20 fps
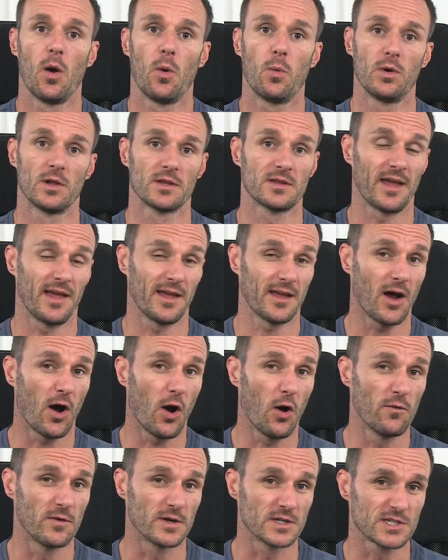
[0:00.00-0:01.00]
will take
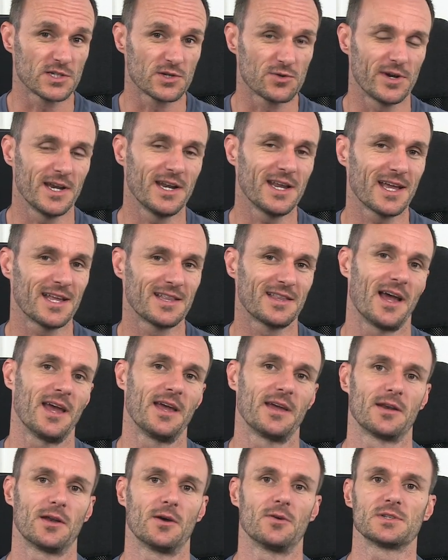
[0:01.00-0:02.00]
over screening and
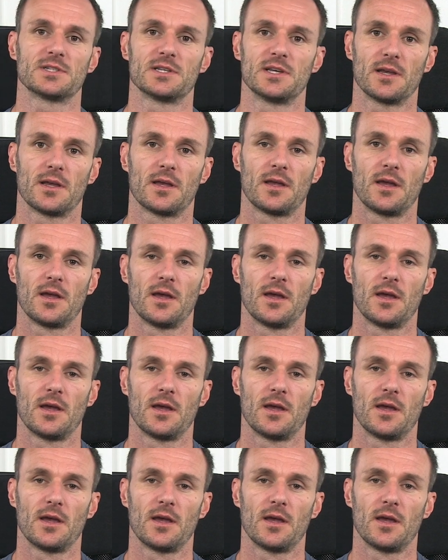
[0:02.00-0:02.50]
diagnosing.